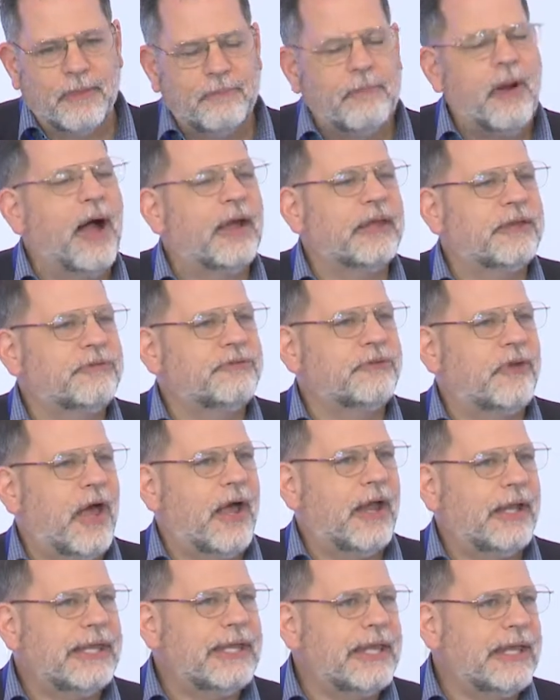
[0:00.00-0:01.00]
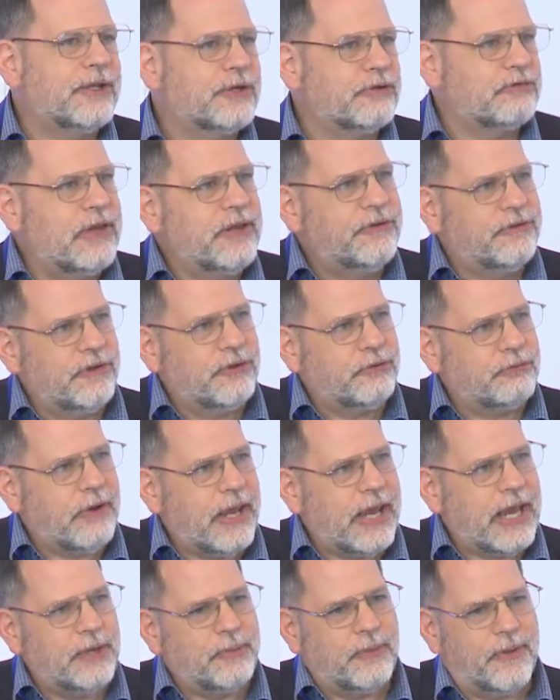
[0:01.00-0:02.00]
Pakistani increasing
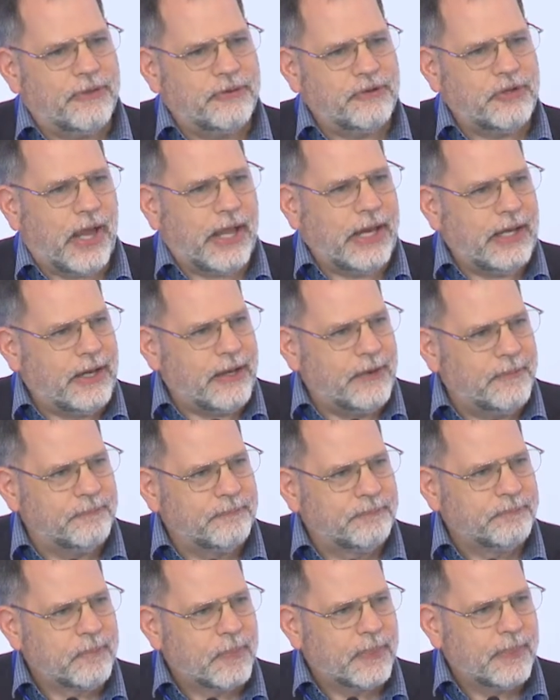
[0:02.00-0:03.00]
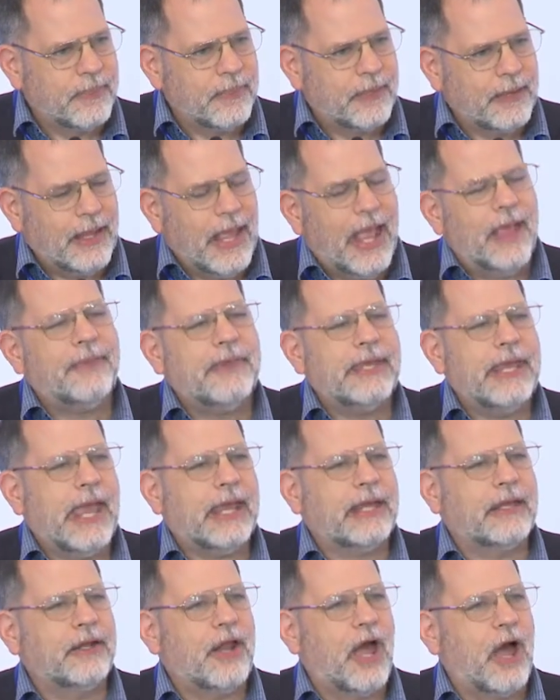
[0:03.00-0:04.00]
trade with China and the
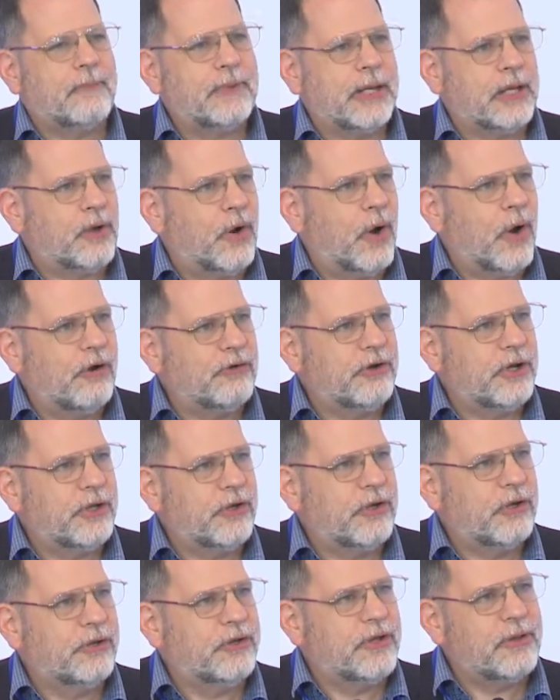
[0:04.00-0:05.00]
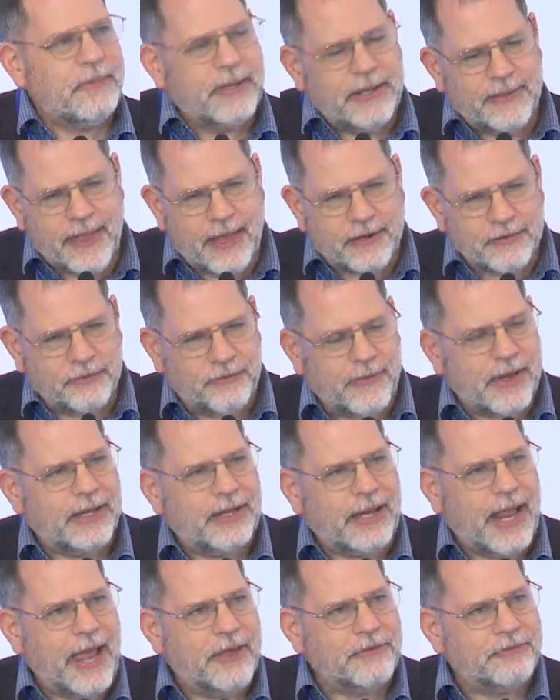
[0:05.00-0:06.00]
economic corridor. To me, that's
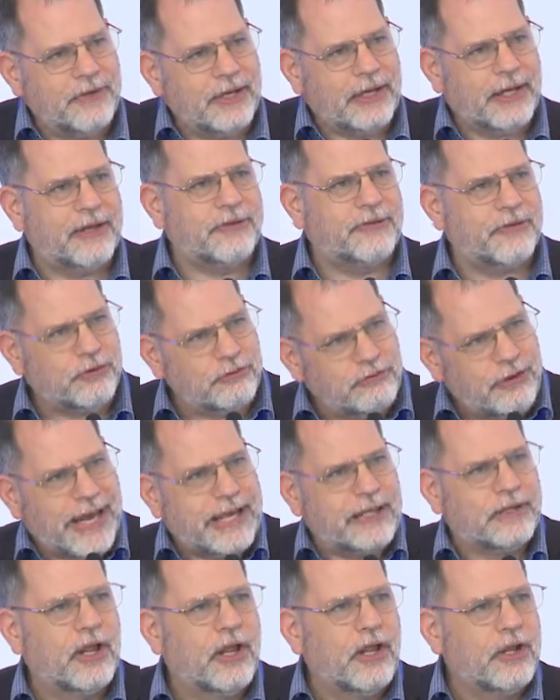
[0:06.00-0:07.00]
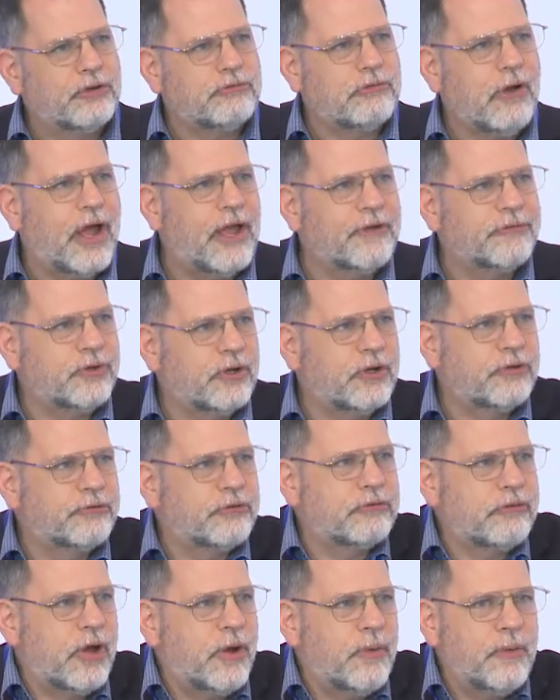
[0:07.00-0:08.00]
fantastic. It's a great driver of
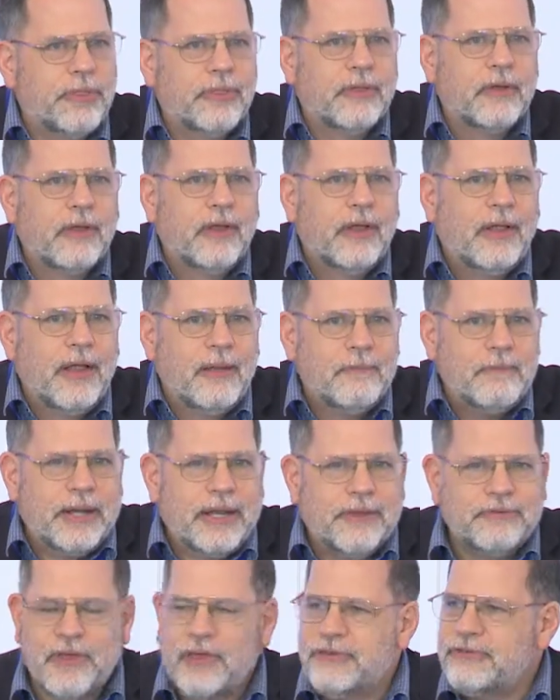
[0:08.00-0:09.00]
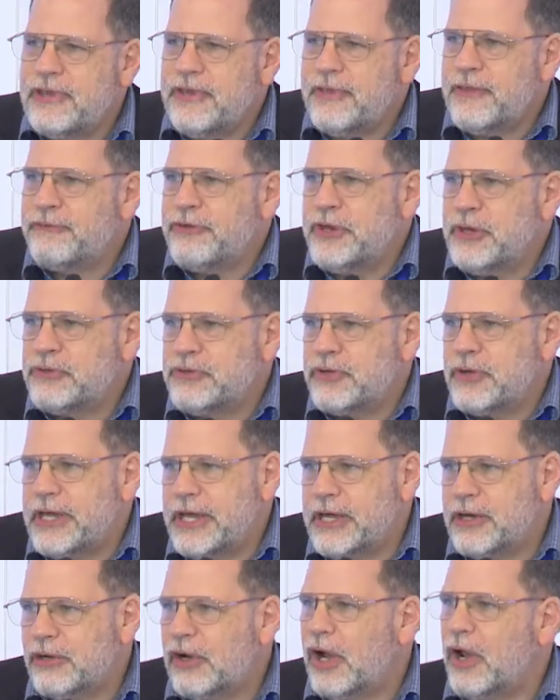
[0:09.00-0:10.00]
growth. But as I see the future
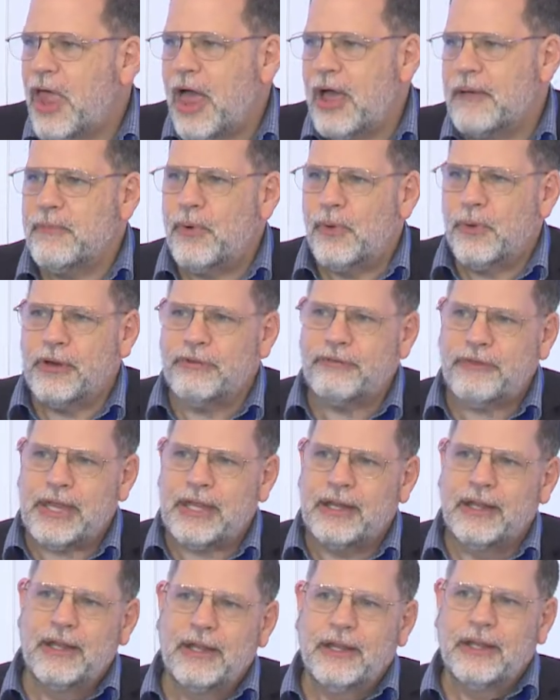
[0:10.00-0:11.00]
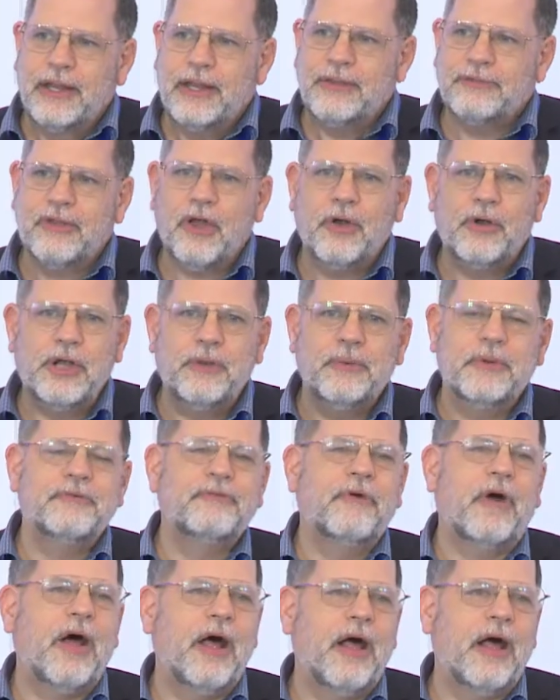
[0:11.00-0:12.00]
here, a lot more of it is going to
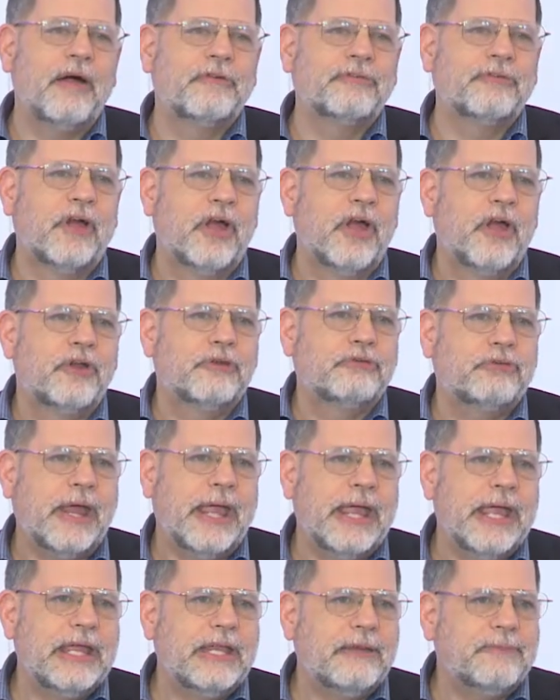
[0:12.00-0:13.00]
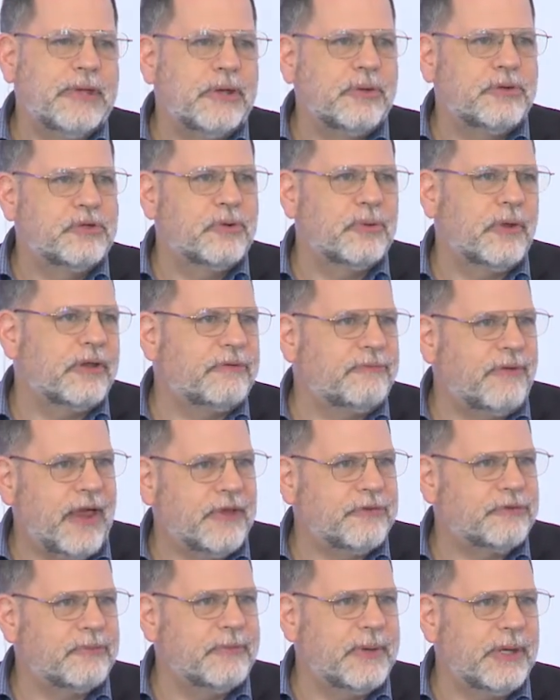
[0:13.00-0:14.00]
involve trade, mutual
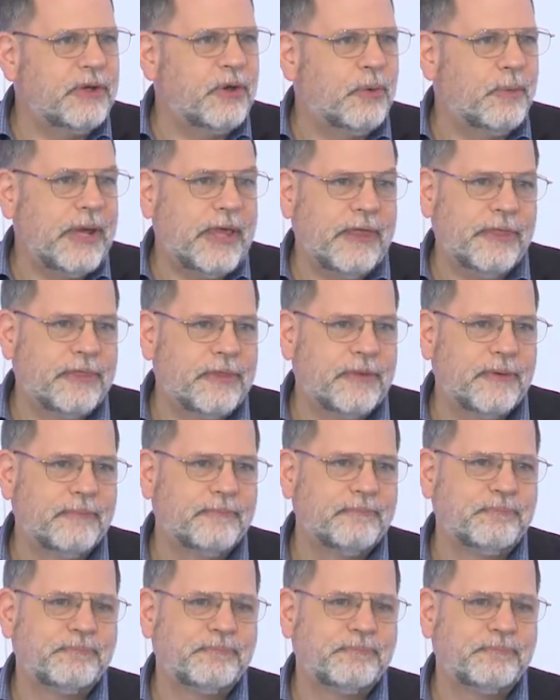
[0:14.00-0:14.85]
investment with